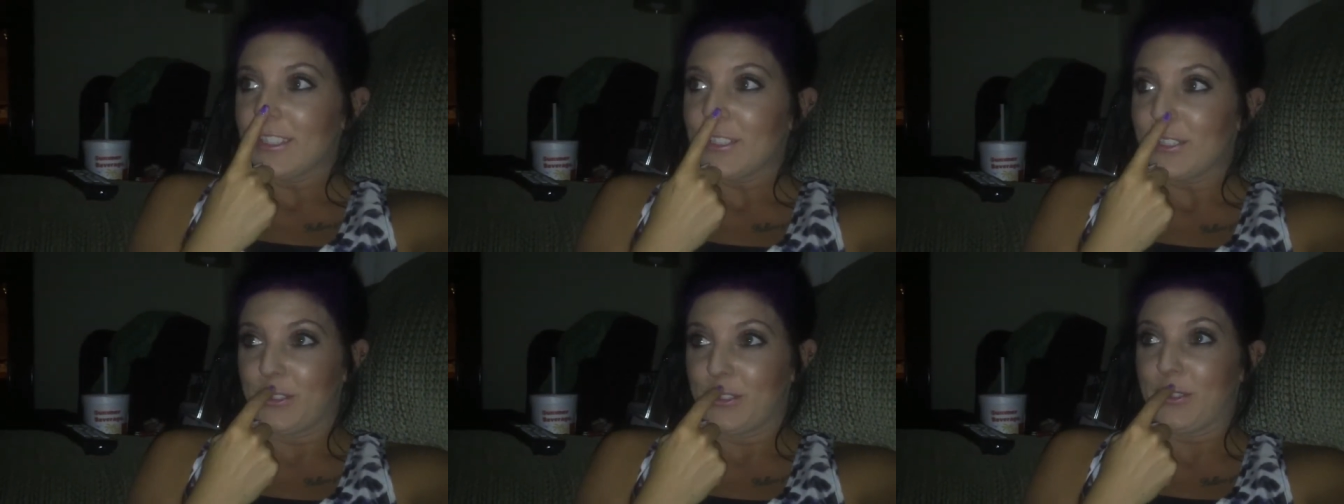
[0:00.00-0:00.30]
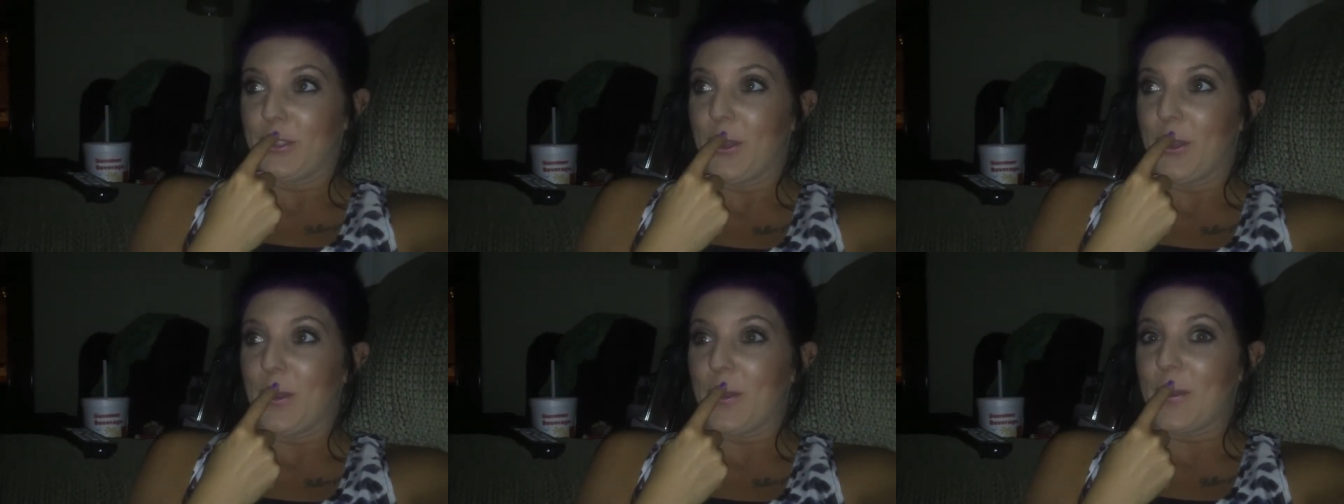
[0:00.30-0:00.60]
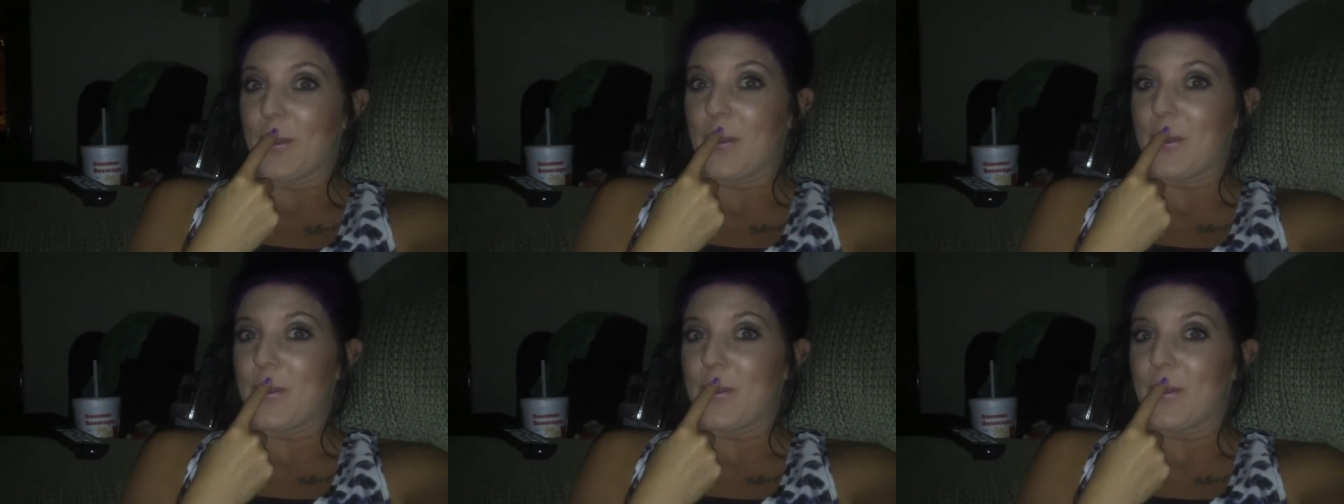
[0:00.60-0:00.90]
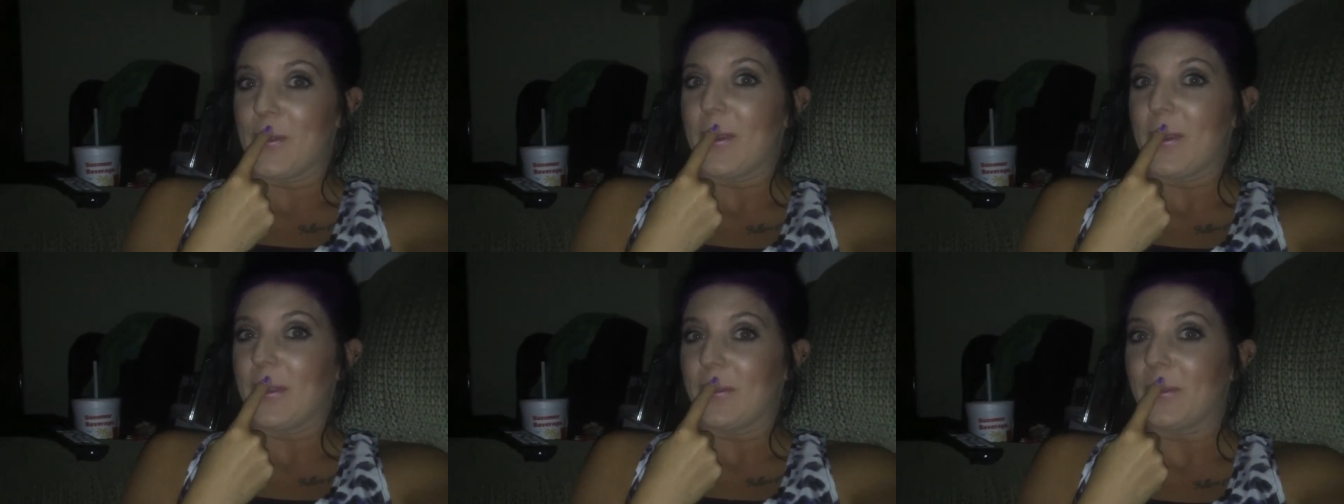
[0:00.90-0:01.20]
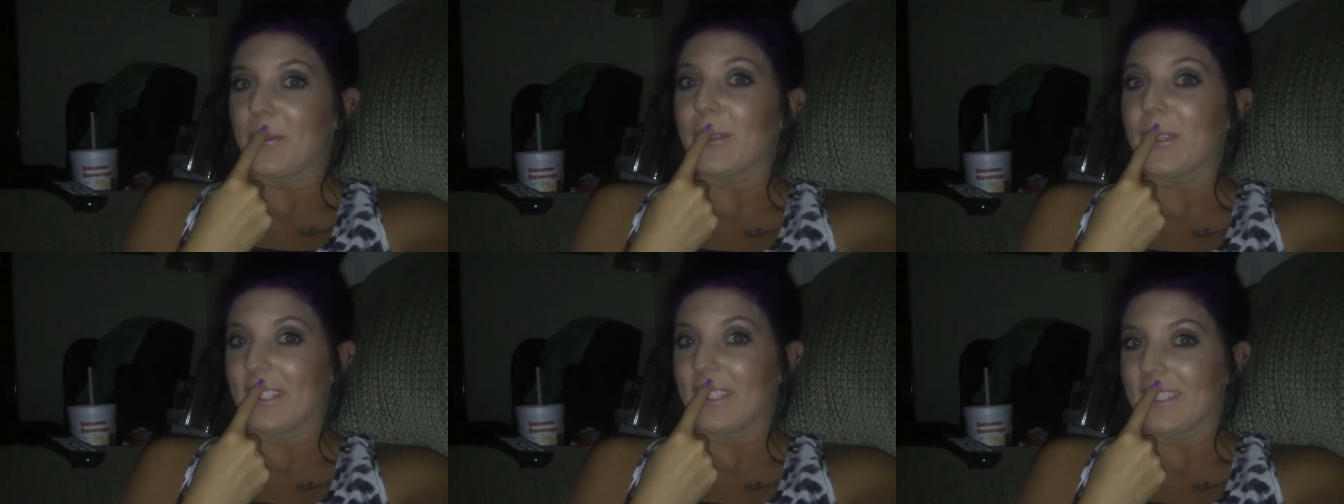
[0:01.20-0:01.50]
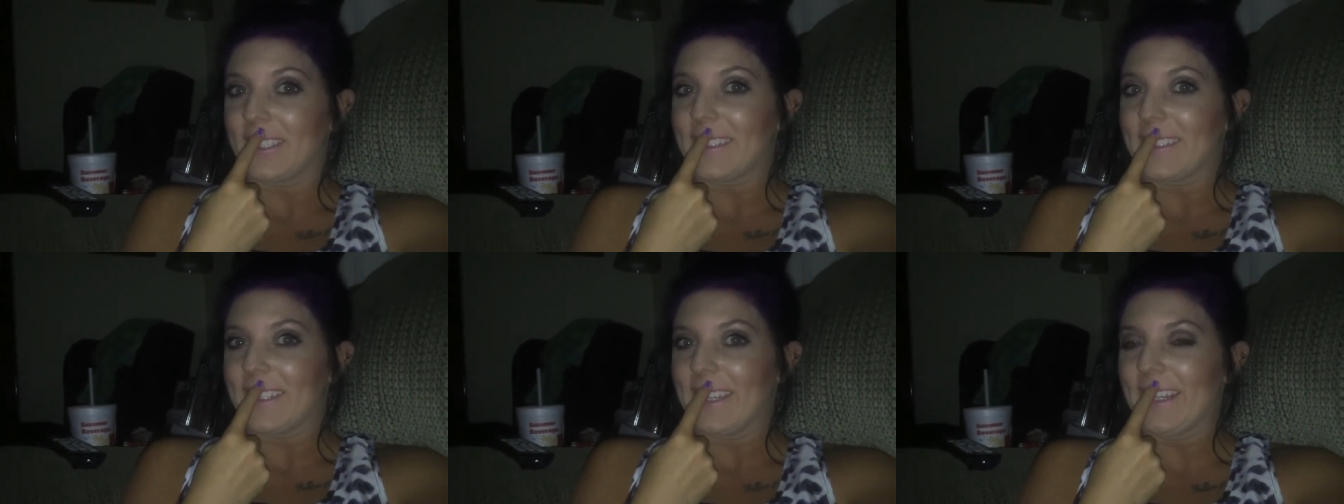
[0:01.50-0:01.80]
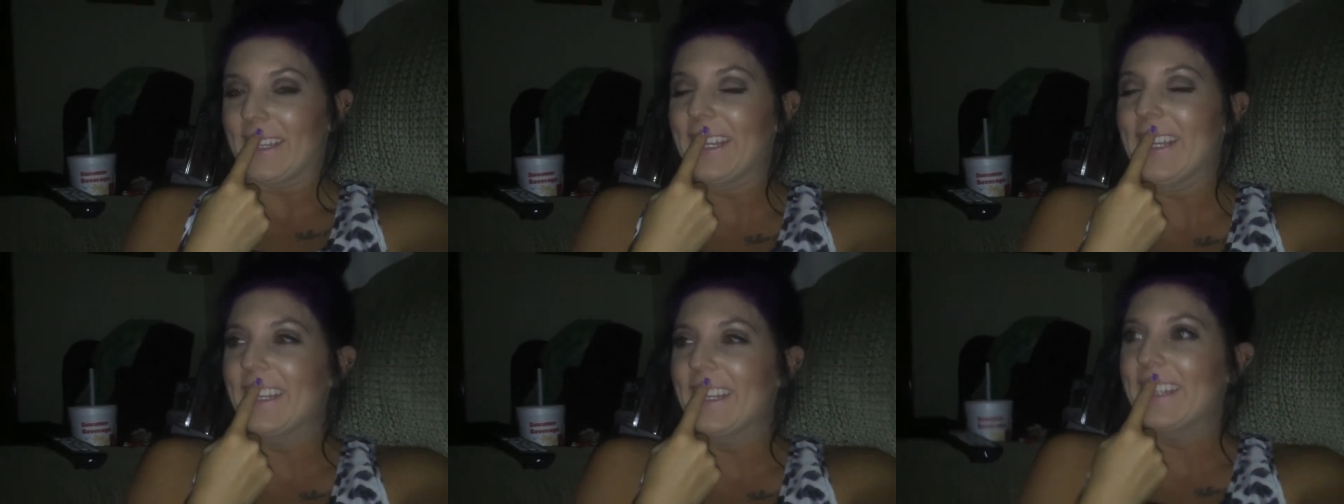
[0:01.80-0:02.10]
So I'm really
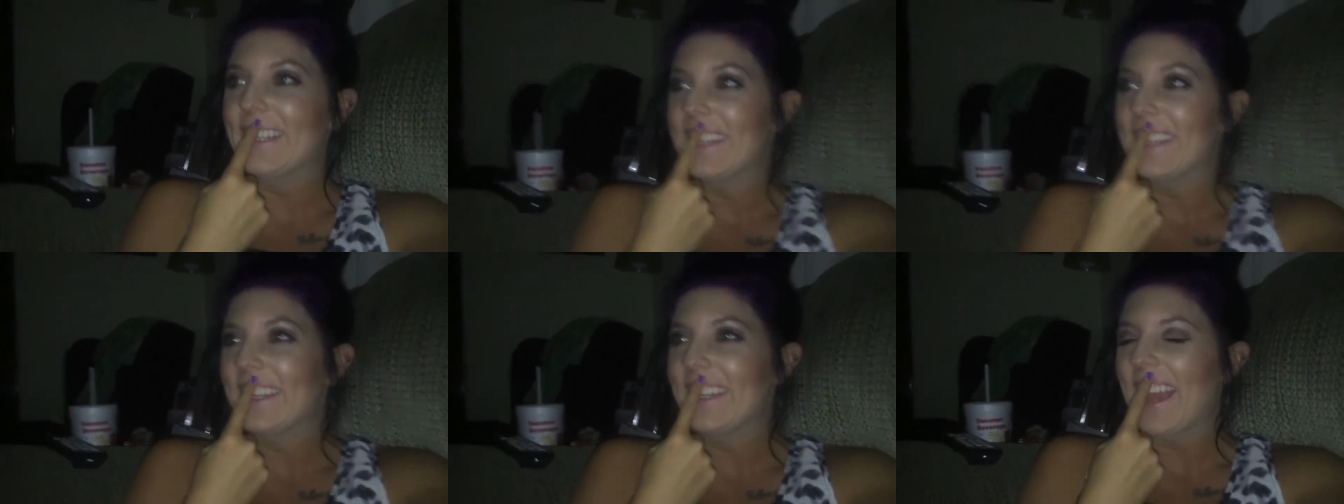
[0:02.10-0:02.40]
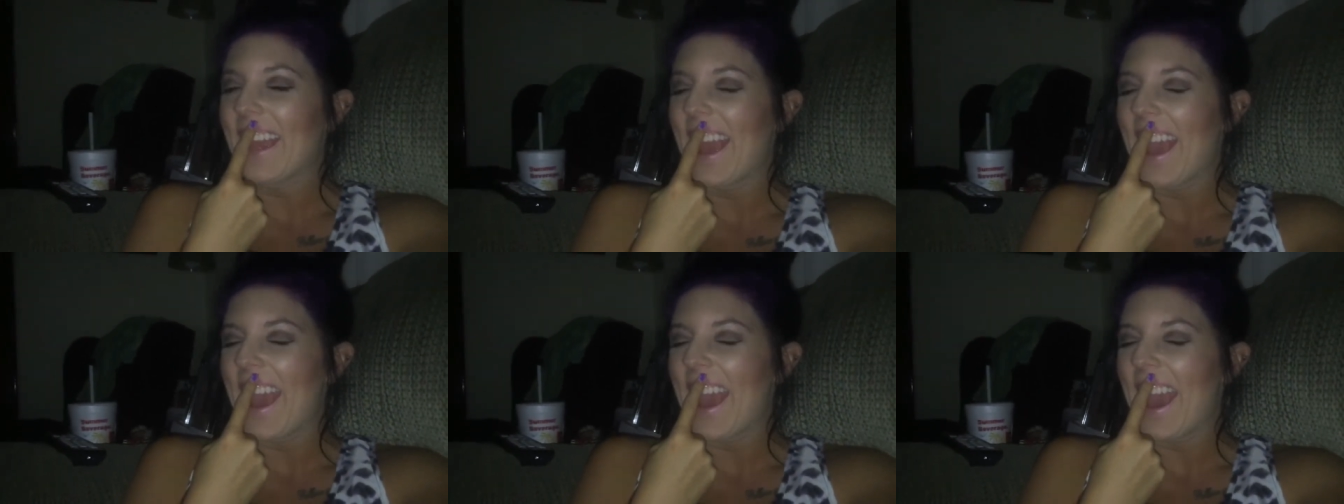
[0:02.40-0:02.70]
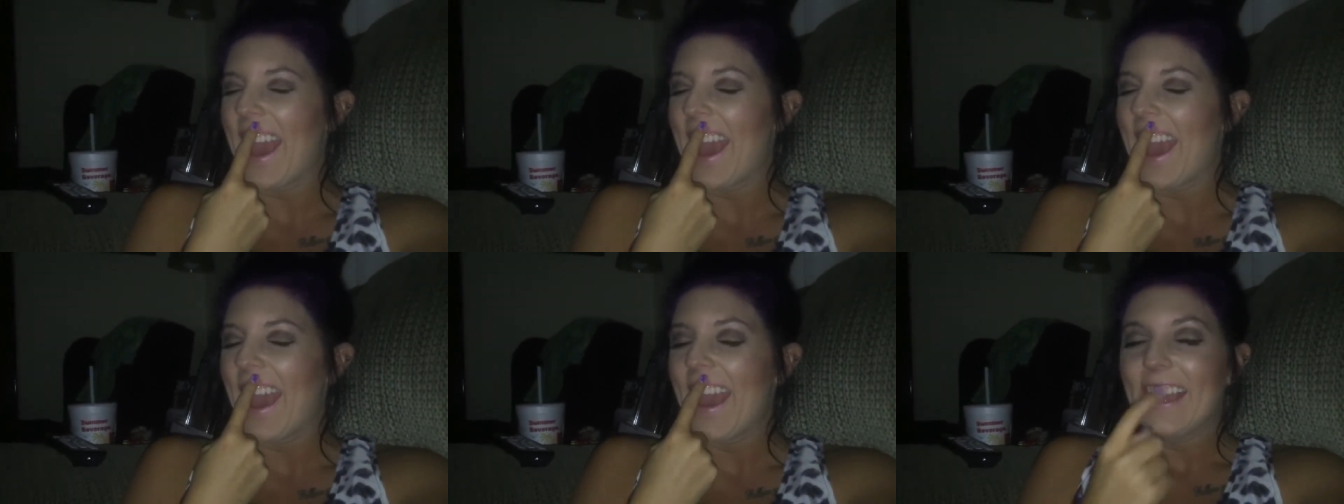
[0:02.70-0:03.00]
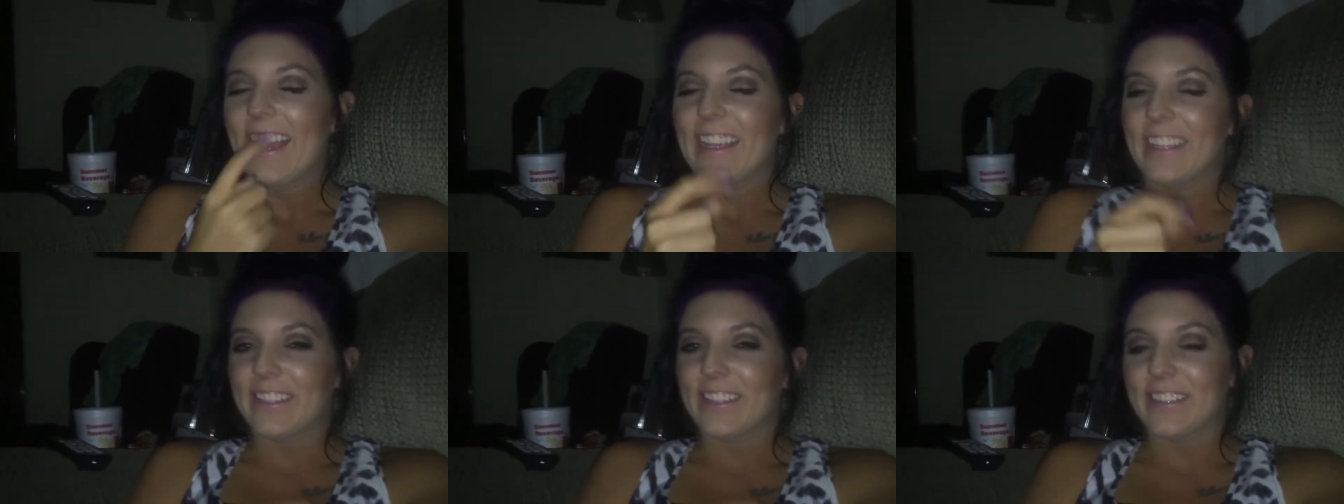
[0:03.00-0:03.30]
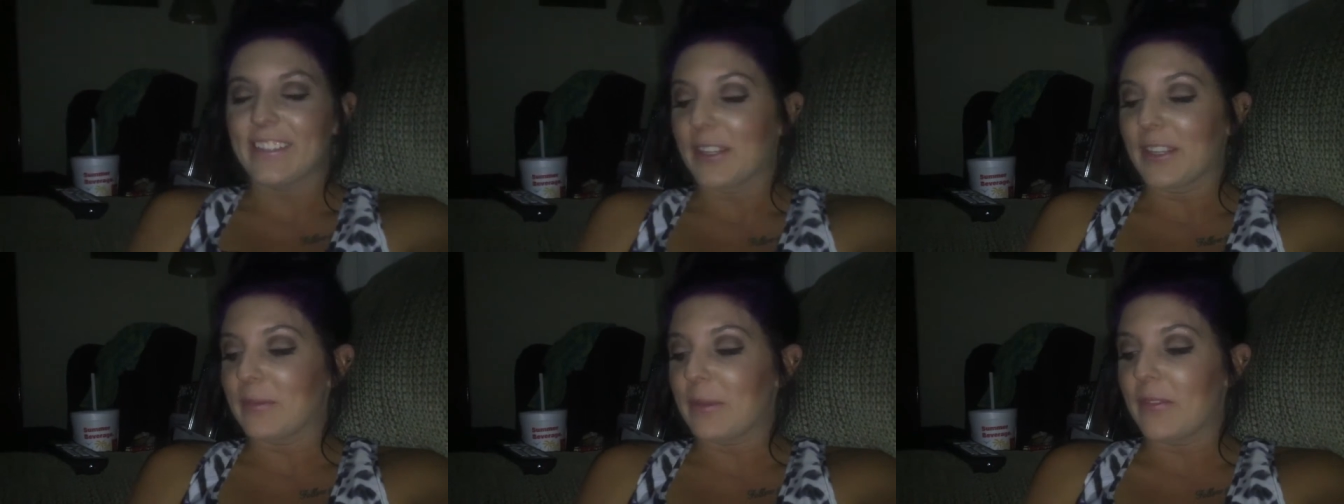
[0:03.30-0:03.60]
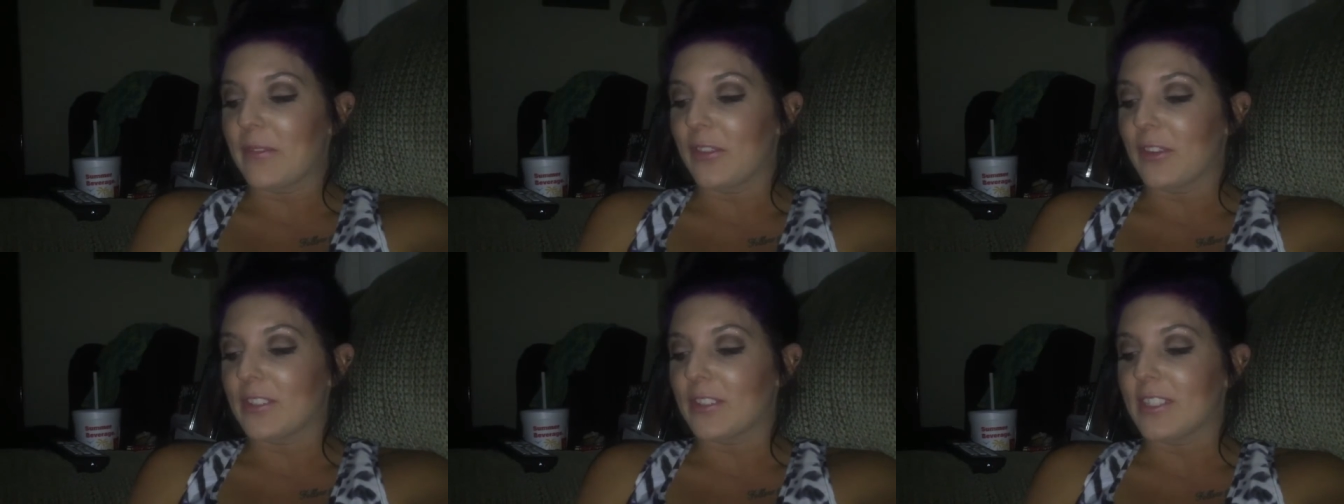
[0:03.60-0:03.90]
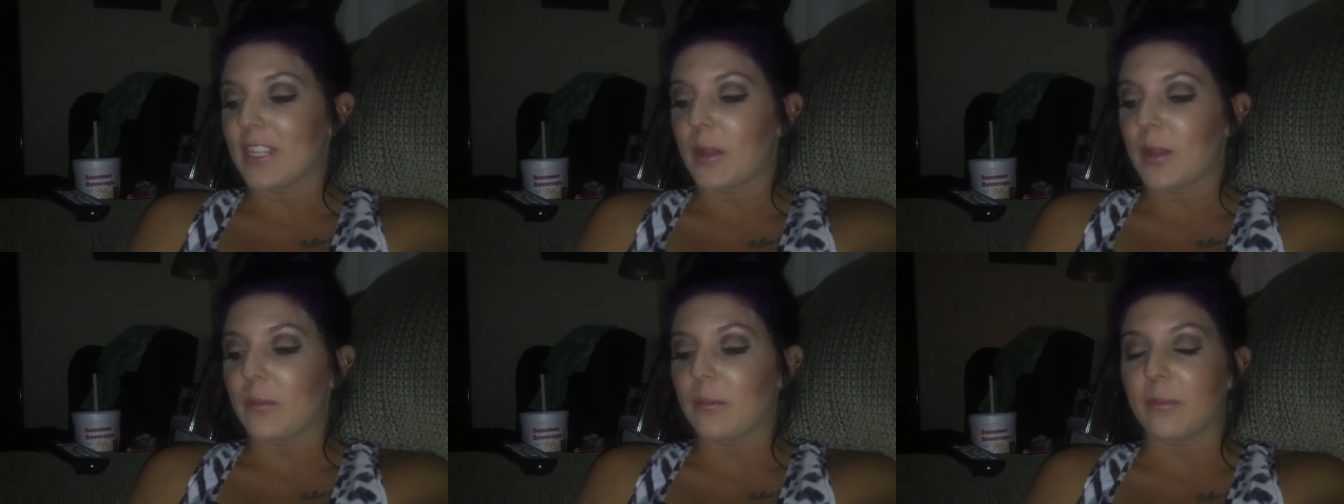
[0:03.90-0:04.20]
excited. this is like my
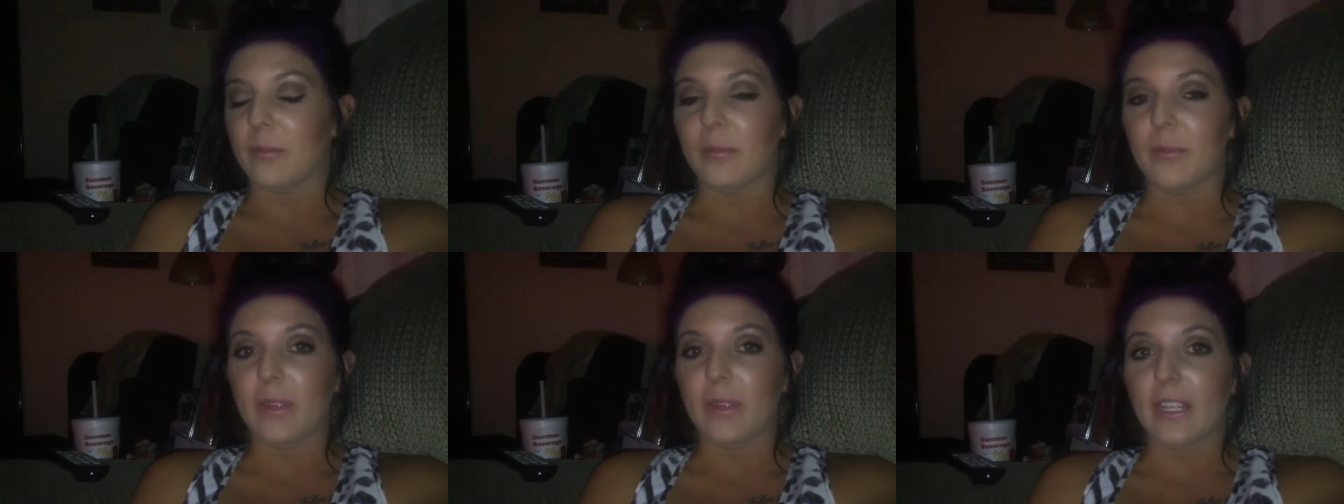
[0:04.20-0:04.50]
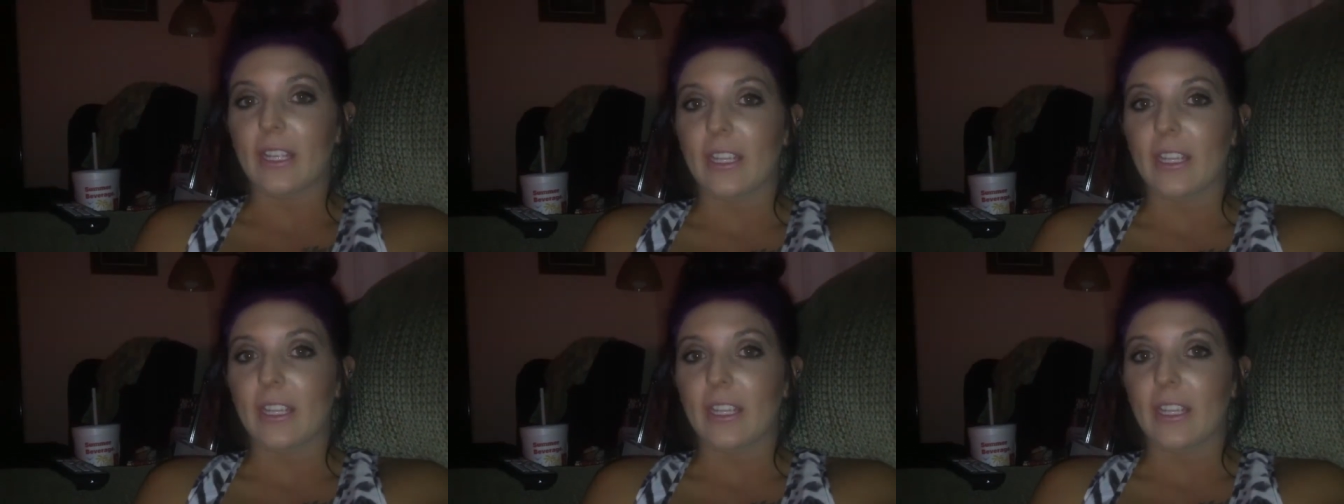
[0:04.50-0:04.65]
first time